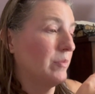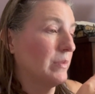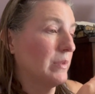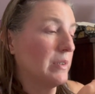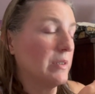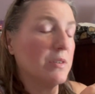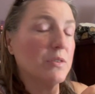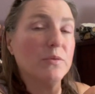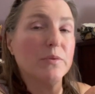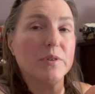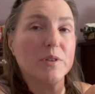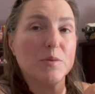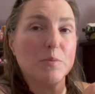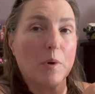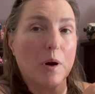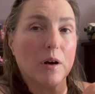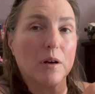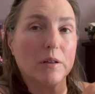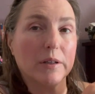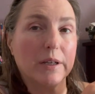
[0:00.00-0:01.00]
It's very
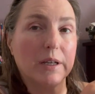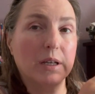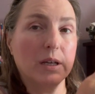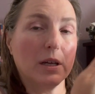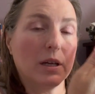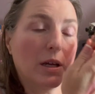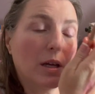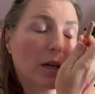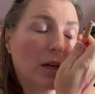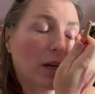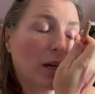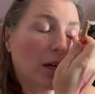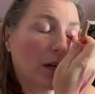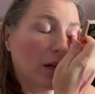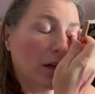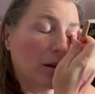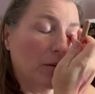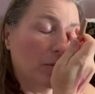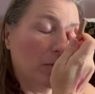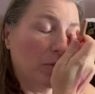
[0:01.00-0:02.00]
sparkly.
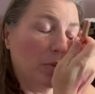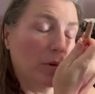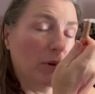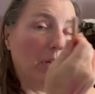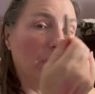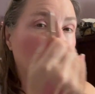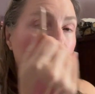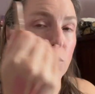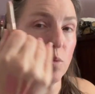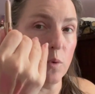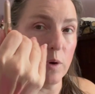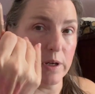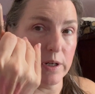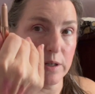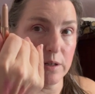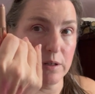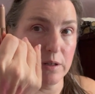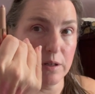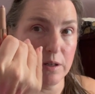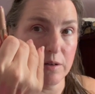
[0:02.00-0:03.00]
And
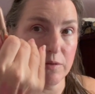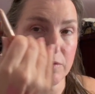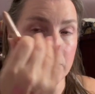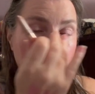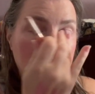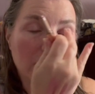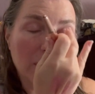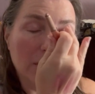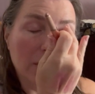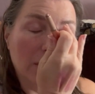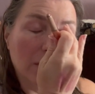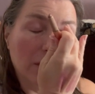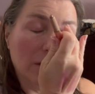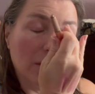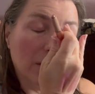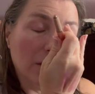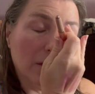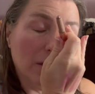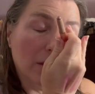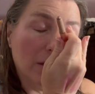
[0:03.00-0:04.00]
one of these
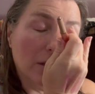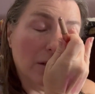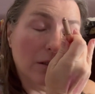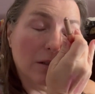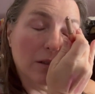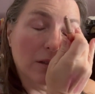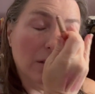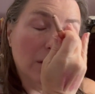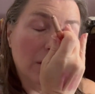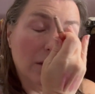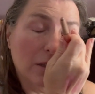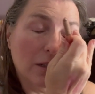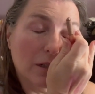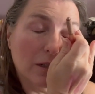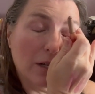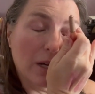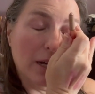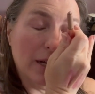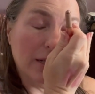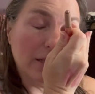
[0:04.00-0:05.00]
little
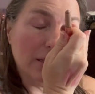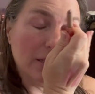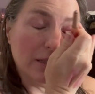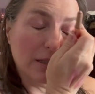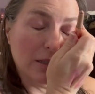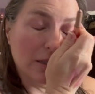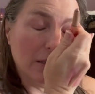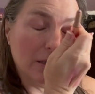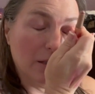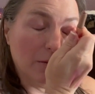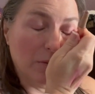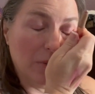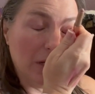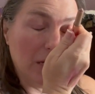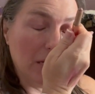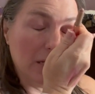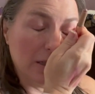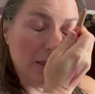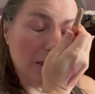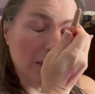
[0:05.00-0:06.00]
guys, the
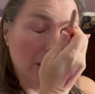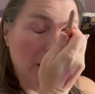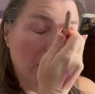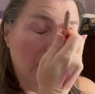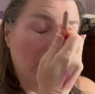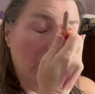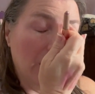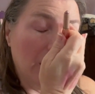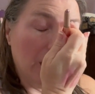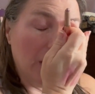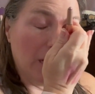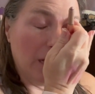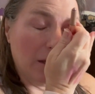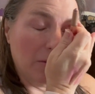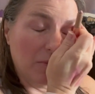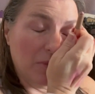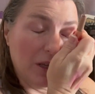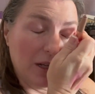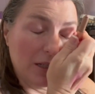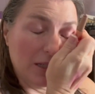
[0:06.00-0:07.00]
minis,
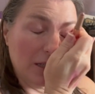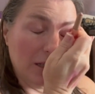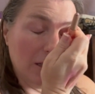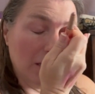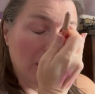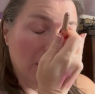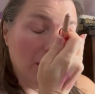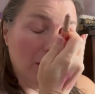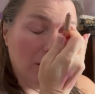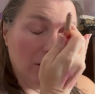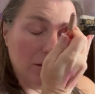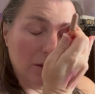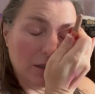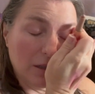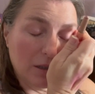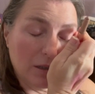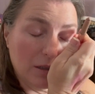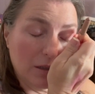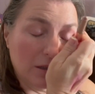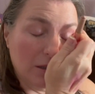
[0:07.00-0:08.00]
that's in the Ulta.